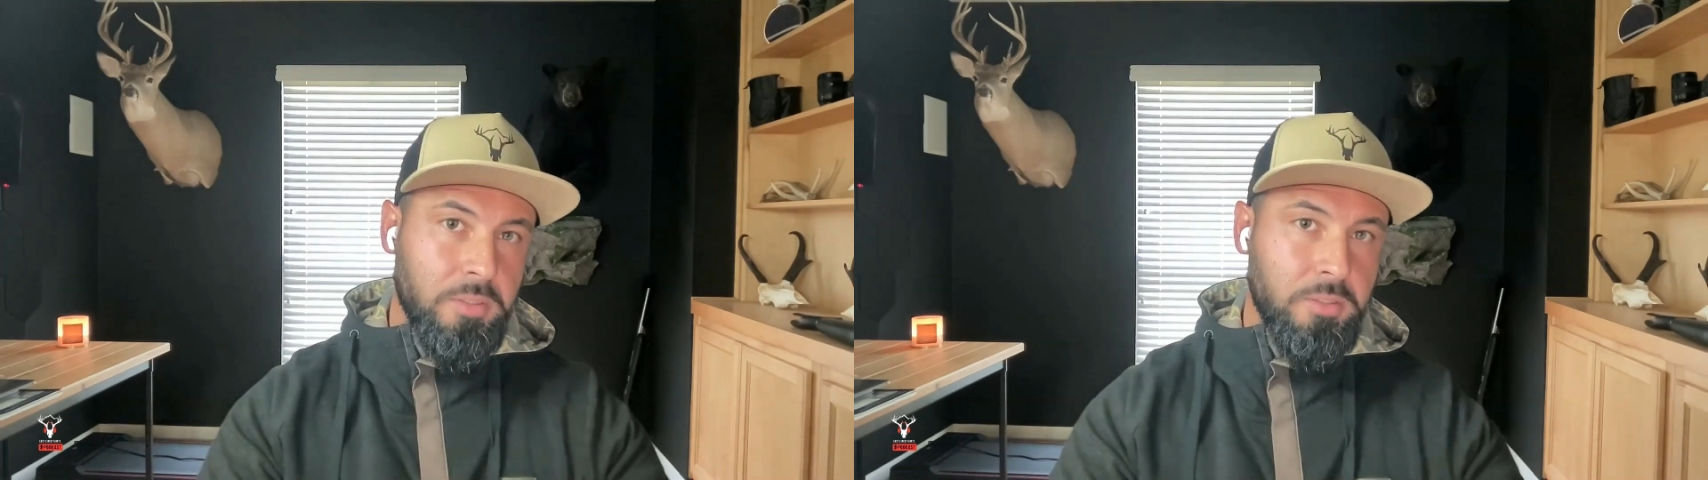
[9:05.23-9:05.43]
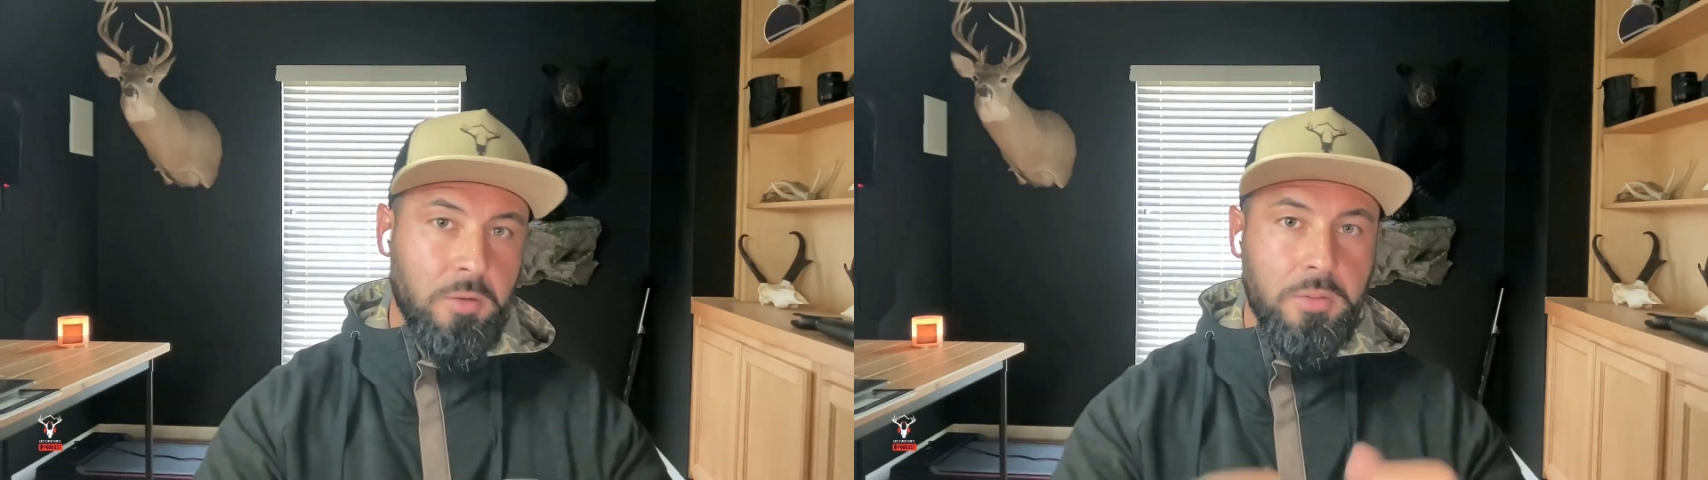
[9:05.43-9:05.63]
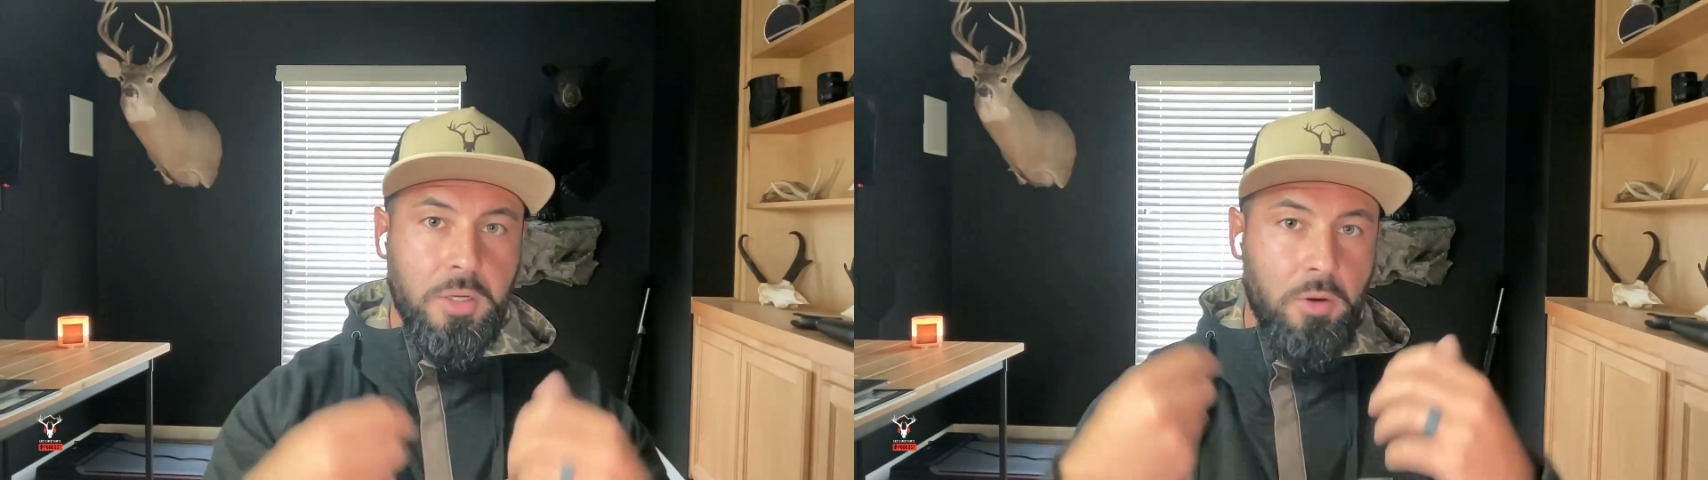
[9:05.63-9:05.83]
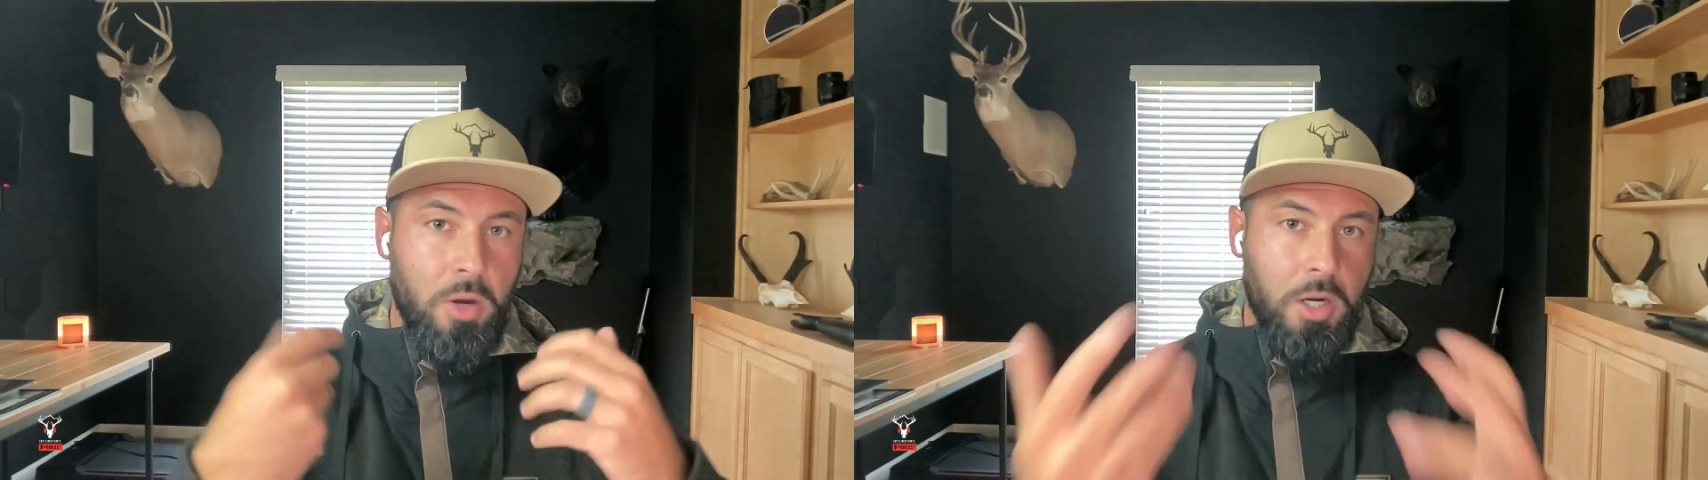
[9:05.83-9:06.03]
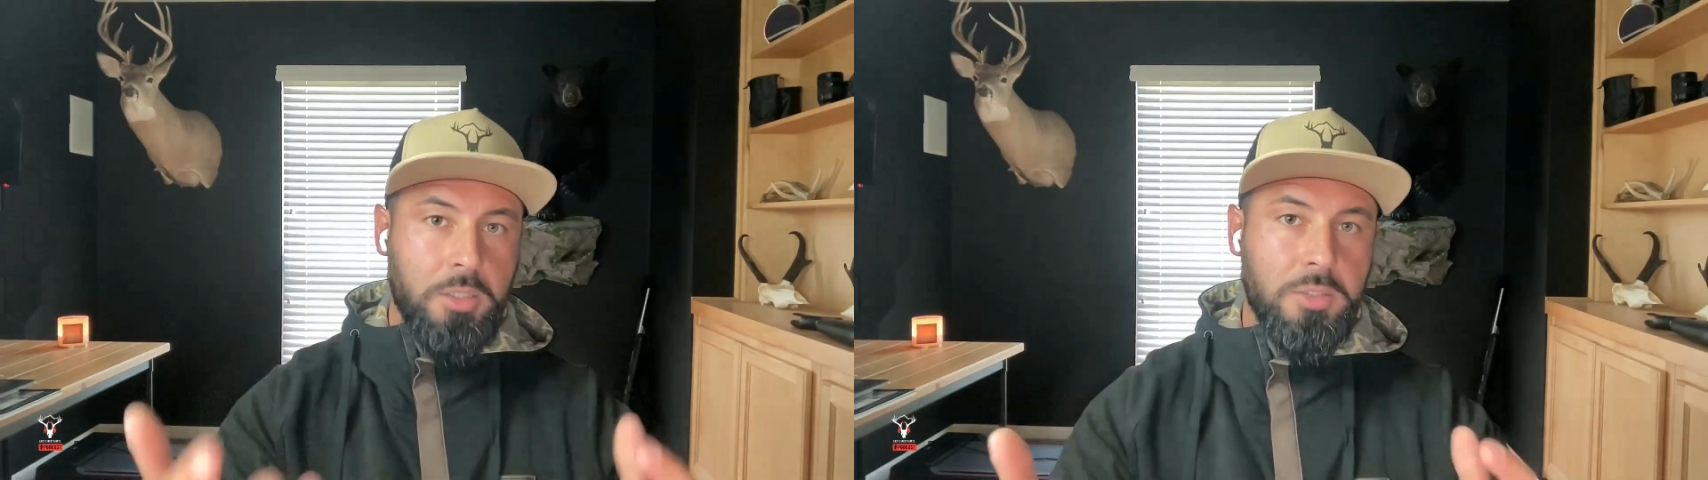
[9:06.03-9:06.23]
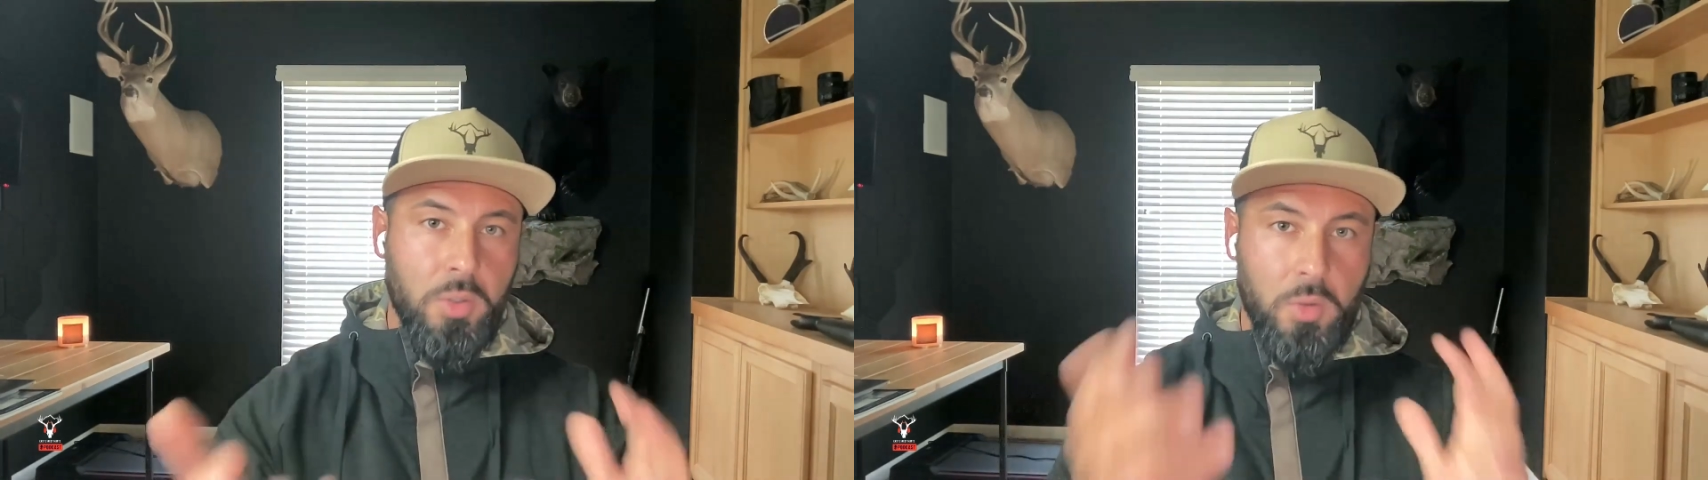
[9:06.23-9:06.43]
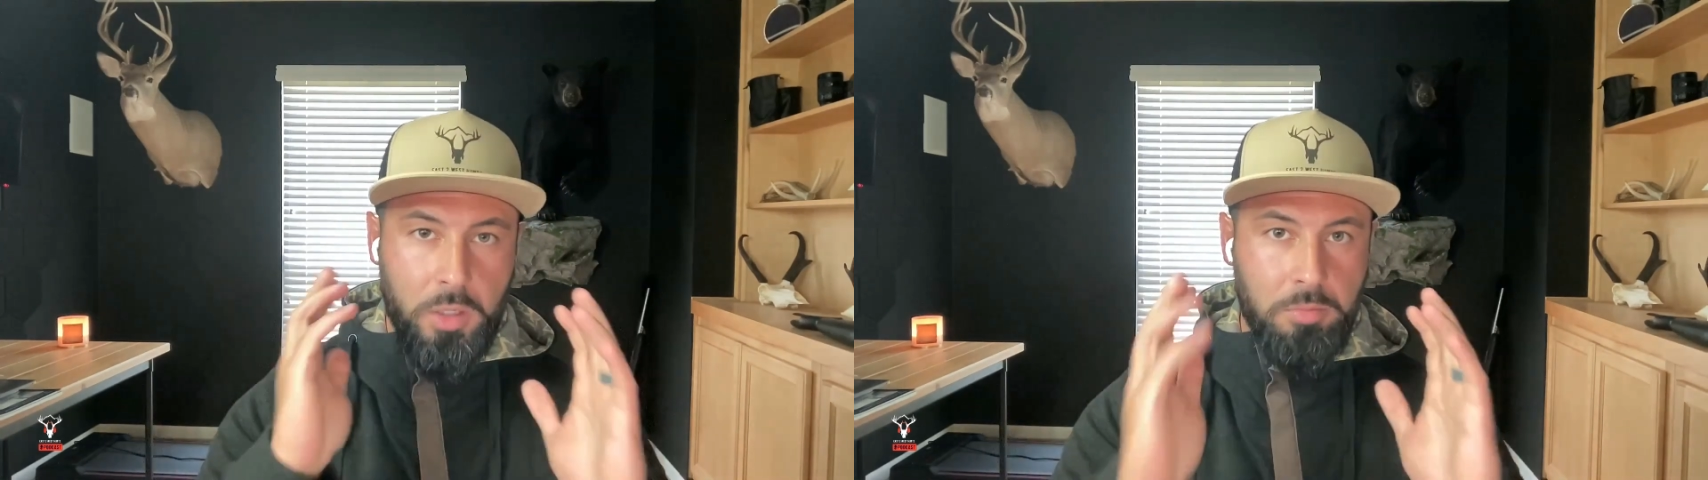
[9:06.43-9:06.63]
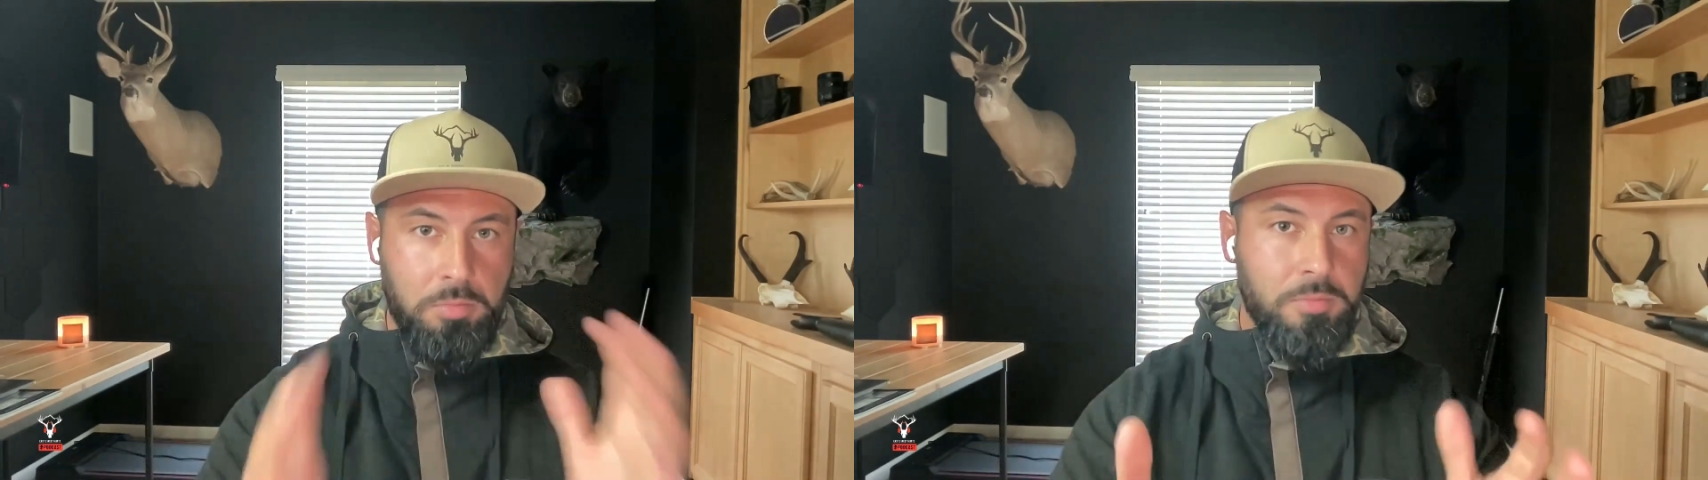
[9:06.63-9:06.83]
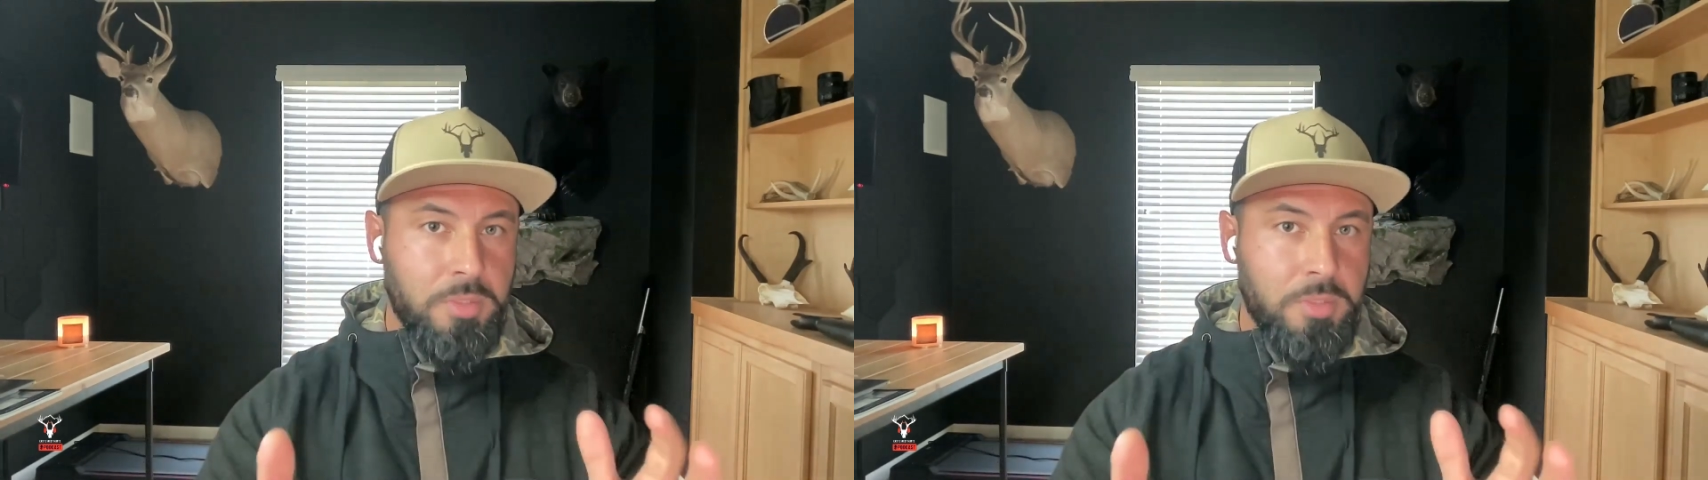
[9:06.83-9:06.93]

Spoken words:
You don't go hardcore,